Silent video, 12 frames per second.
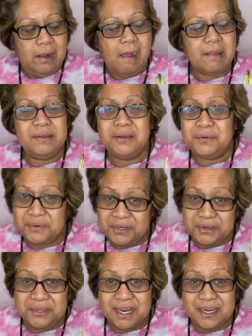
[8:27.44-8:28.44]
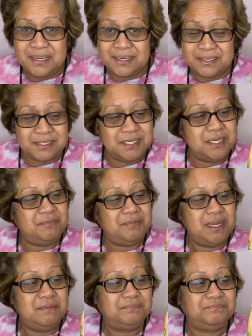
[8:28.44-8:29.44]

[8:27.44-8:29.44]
You know when you're yelling at the TV?